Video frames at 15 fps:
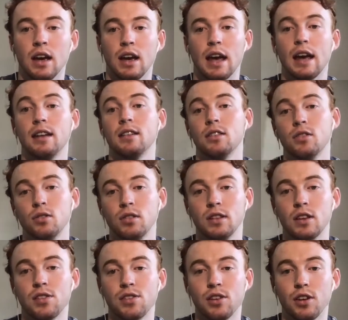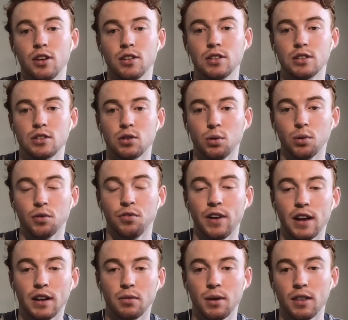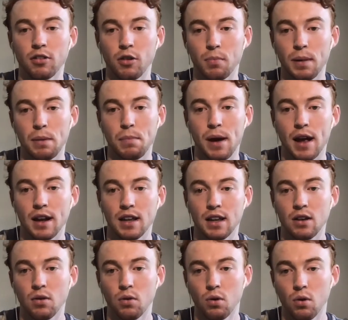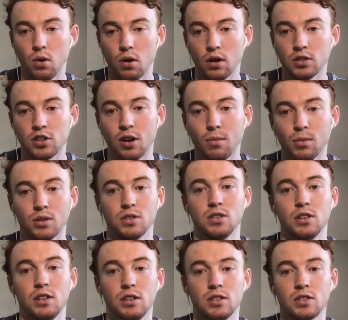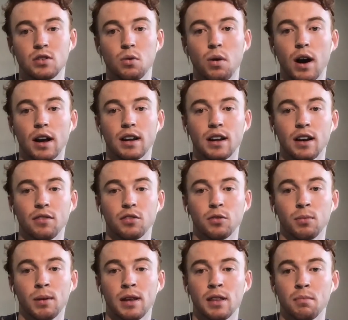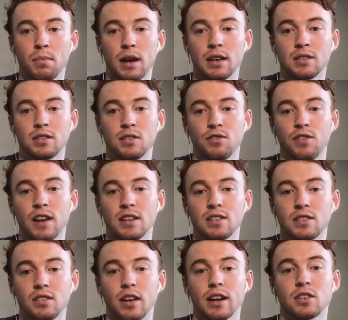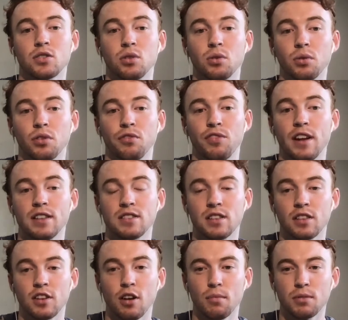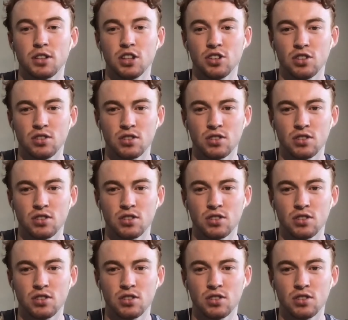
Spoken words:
and the third tall defender, whether it be Petty or Tomlinson, is quite comfortably the best defense, tall defense in the competition.